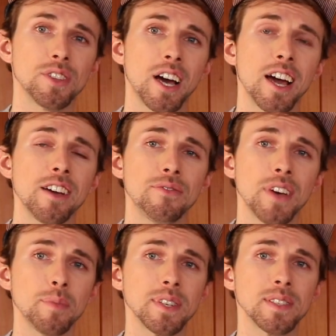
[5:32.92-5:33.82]
that I have
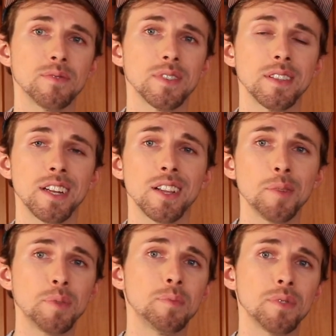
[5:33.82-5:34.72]
found myself in, that a lot
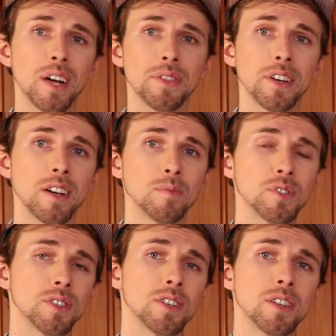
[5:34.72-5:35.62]
of people out there, I'm
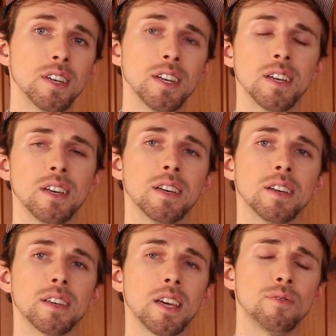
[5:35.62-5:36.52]
sure,
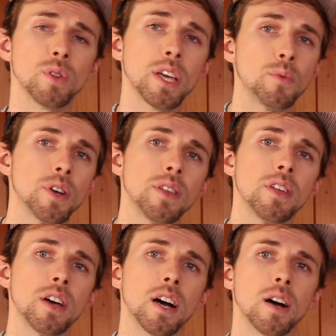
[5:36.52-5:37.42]
can relate with
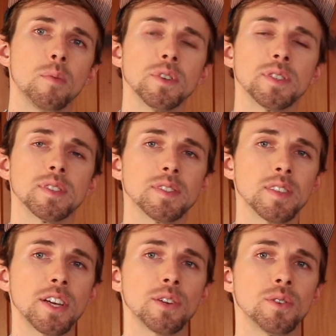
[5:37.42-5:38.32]
um, this
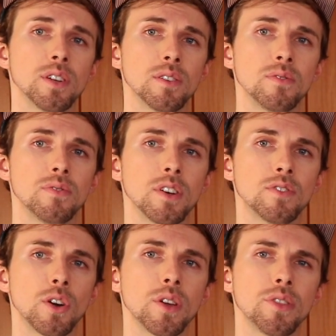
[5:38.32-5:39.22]
cycle of, of
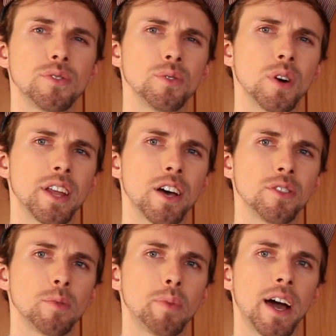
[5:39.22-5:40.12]
going through
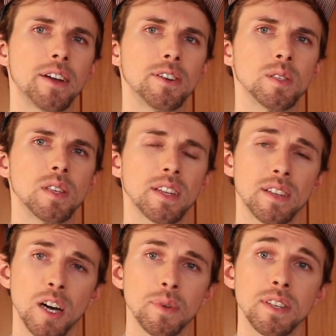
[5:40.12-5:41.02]
unhealthy patterns and then
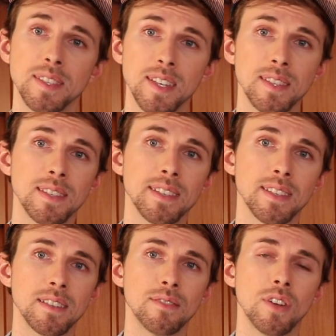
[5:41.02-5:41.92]
coming to senses
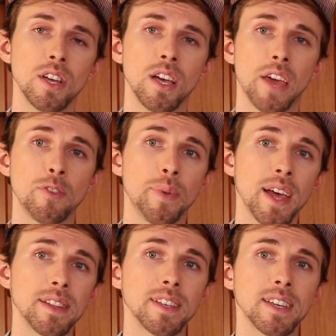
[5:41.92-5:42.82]
and, and
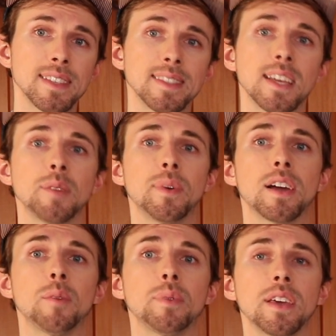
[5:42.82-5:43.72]
repenting and standing back
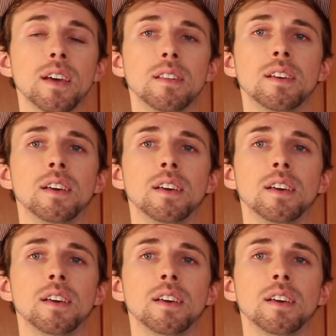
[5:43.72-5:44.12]
up again.